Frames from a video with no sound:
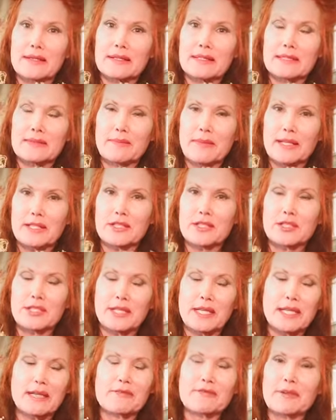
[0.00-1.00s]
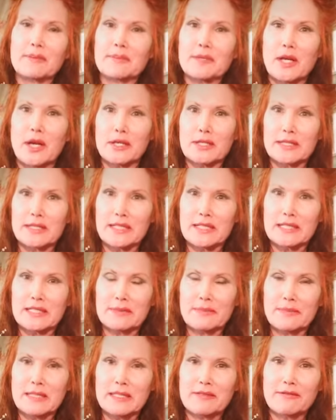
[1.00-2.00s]
smudge stick from the
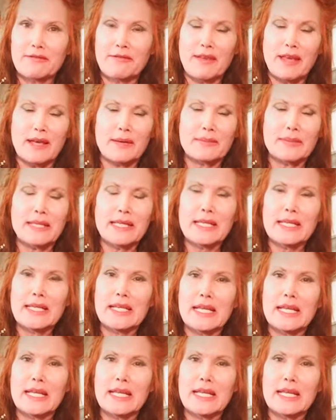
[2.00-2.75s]
Artissimus family.